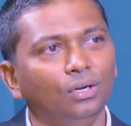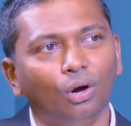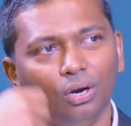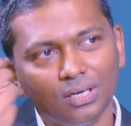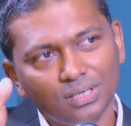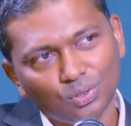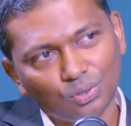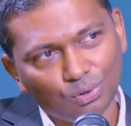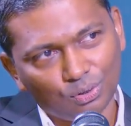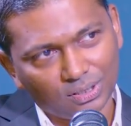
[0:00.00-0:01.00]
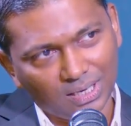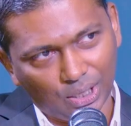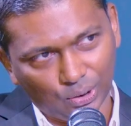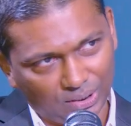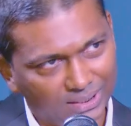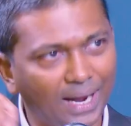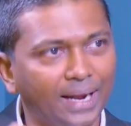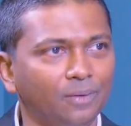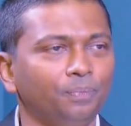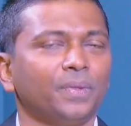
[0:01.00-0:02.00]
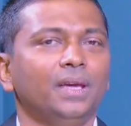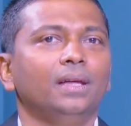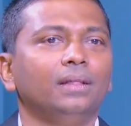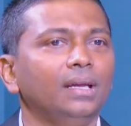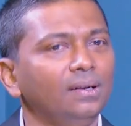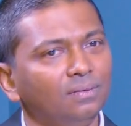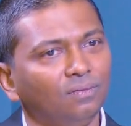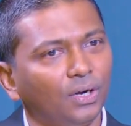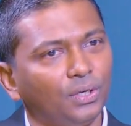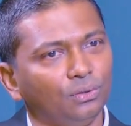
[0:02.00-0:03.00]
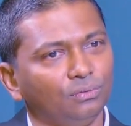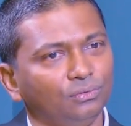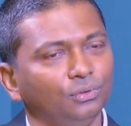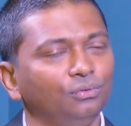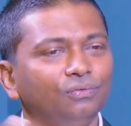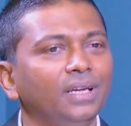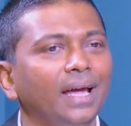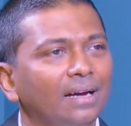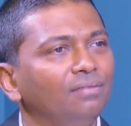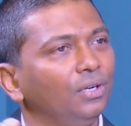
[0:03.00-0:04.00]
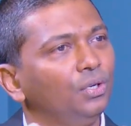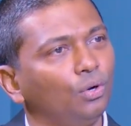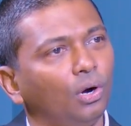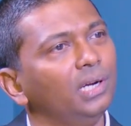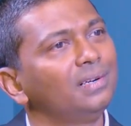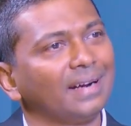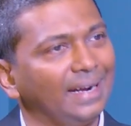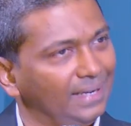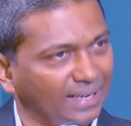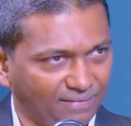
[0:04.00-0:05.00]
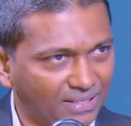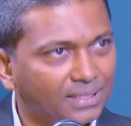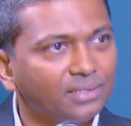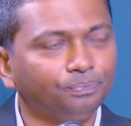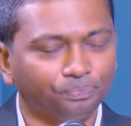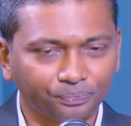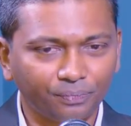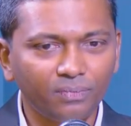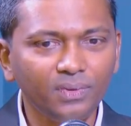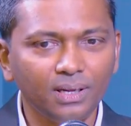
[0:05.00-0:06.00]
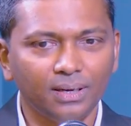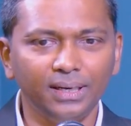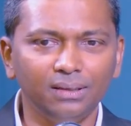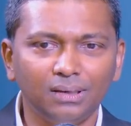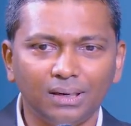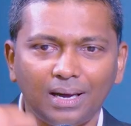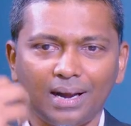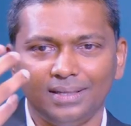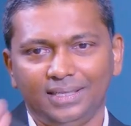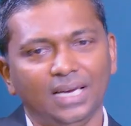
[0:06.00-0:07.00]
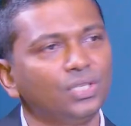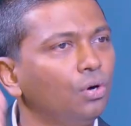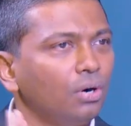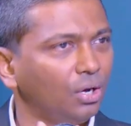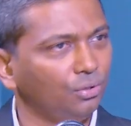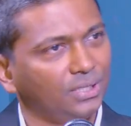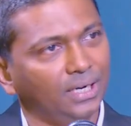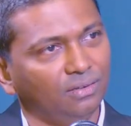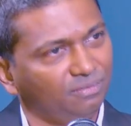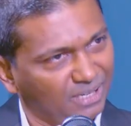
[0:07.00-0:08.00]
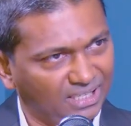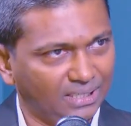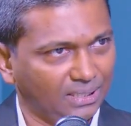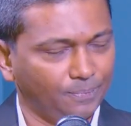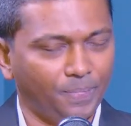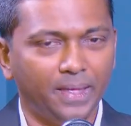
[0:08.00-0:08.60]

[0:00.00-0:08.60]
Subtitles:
Dollars goes outside. Then we have what you call a trade deficit. Right? Currency has gone outside of my system.